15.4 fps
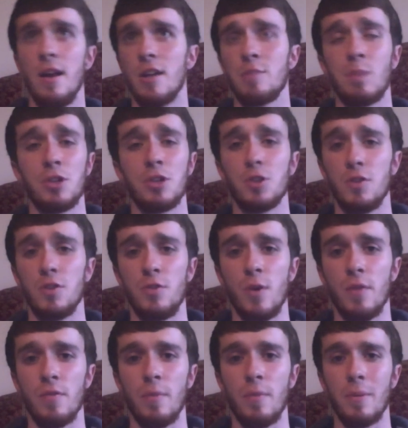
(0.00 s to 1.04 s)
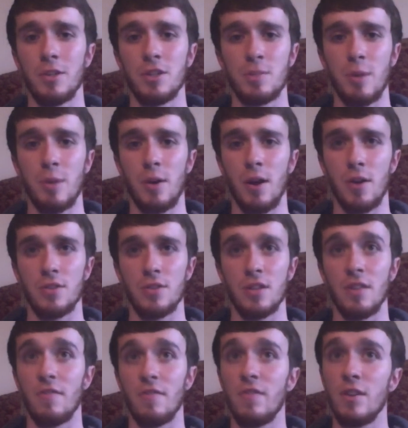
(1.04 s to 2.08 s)
Especially if you have a bunch of spell counters on
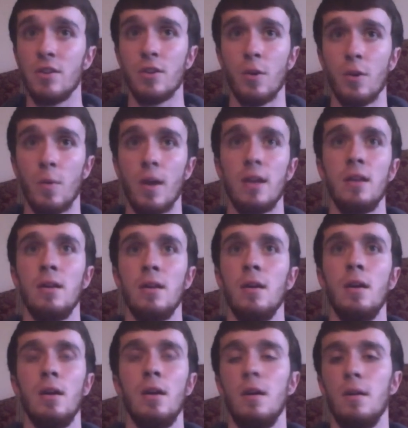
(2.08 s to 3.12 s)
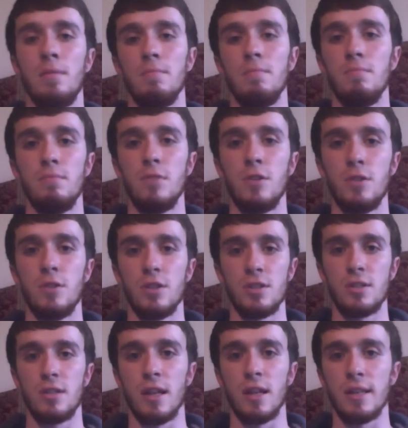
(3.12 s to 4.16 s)
the field already, you can
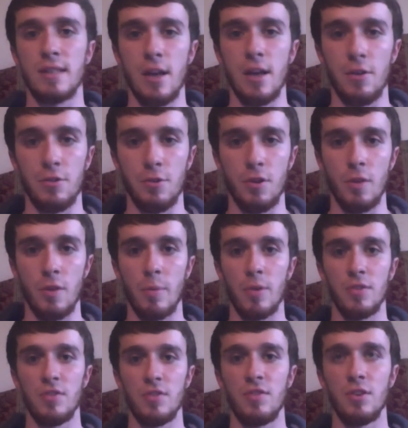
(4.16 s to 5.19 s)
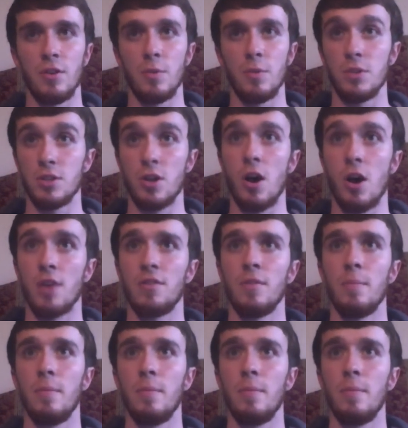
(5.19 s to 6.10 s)
just like tear through your opponent's field, which is awesome.